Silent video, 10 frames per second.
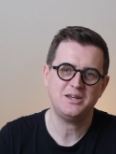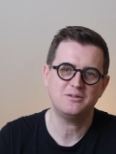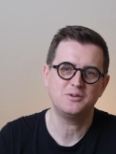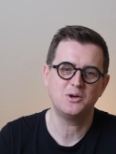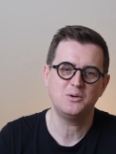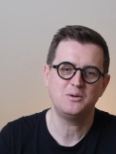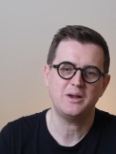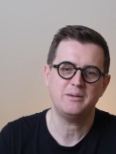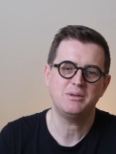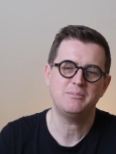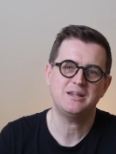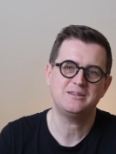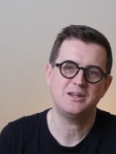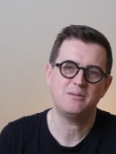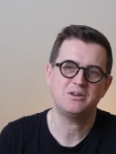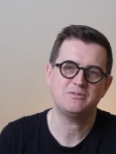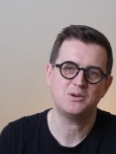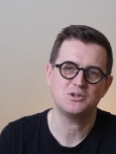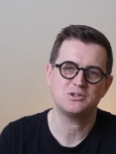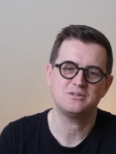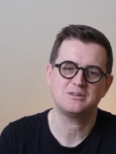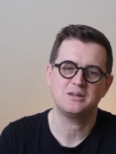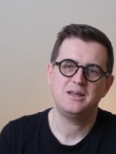of Go implemented lambda functions.